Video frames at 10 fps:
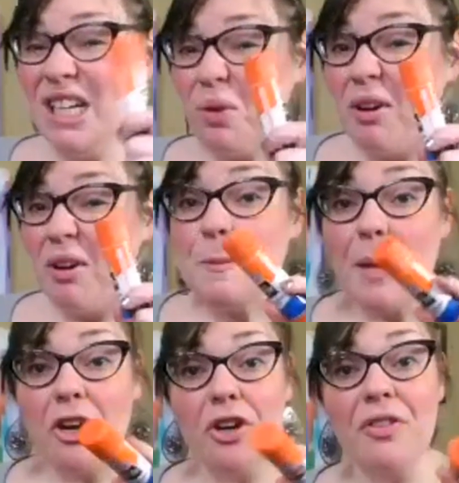works
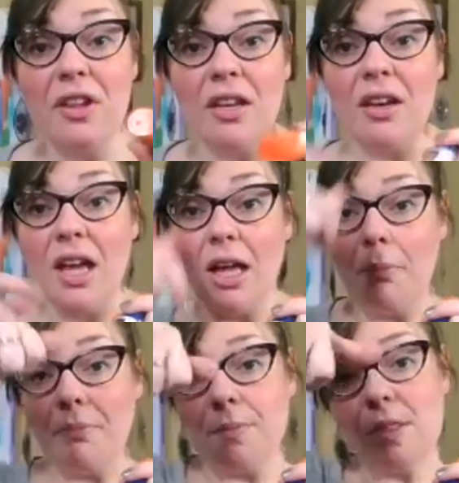better than
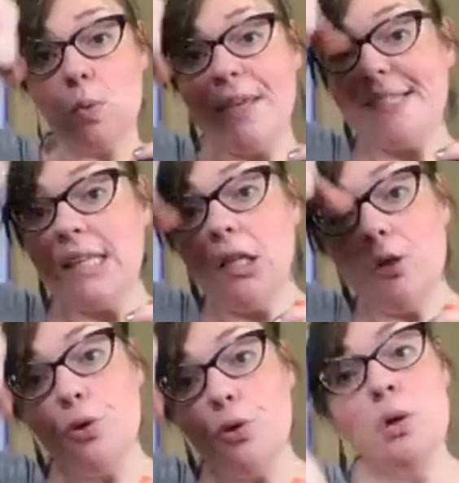squeezy
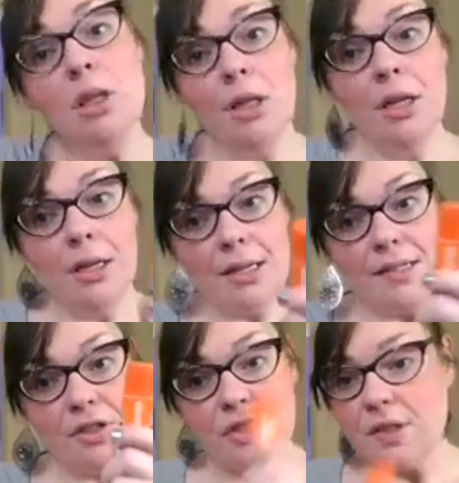glue
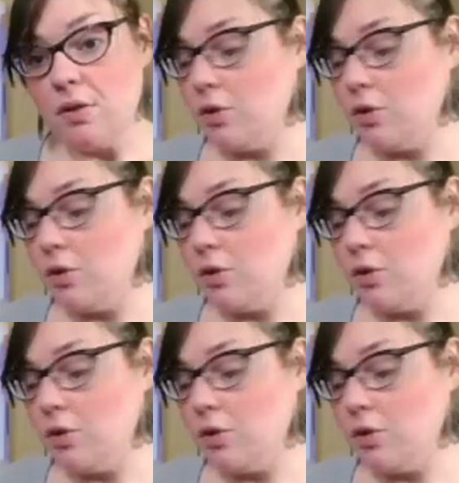because it just